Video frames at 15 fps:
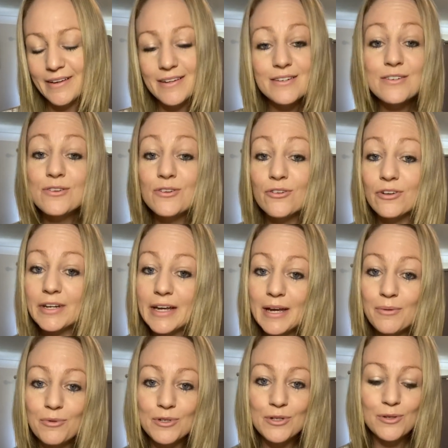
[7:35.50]
to
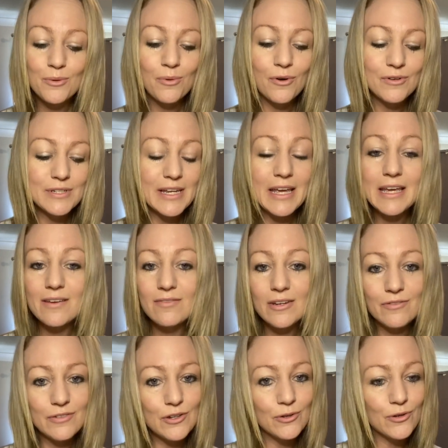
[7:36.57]
create what you want, even
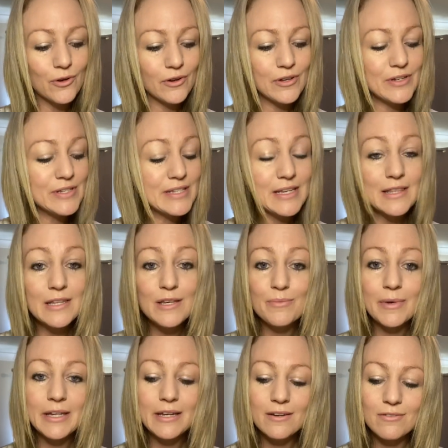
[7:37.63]
if you're not going to see the
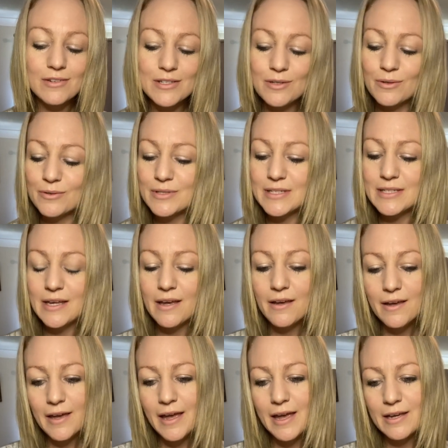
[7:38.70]
immediate results,
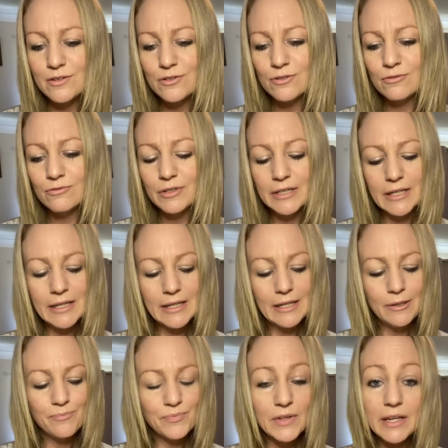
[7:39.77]
and to
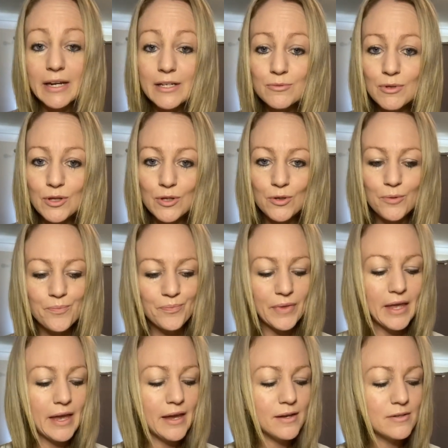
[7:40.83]
really connect with you
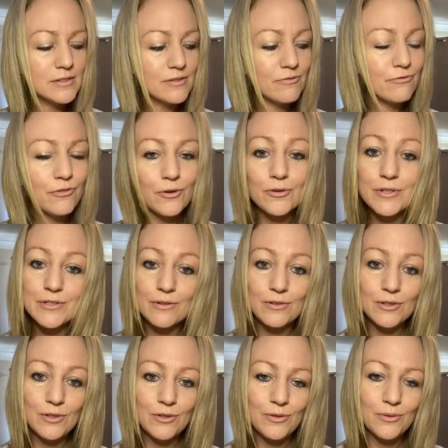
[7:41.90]
and focus
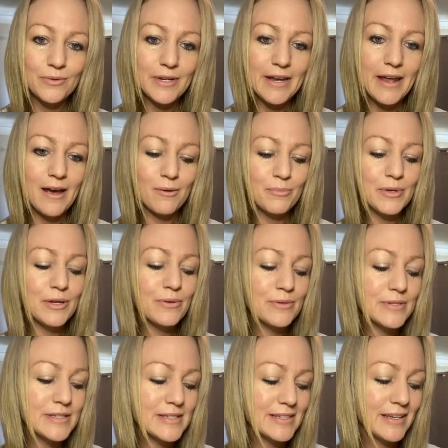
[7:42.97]
on you now,
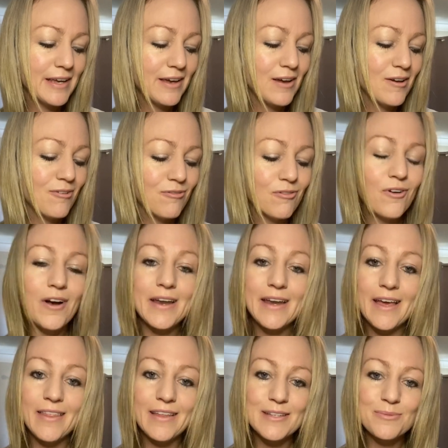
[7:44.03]
because right
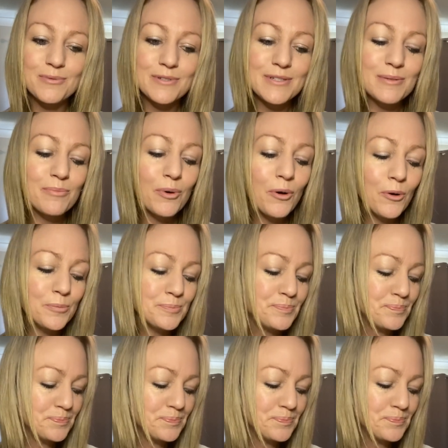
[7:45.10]
now that's what's important.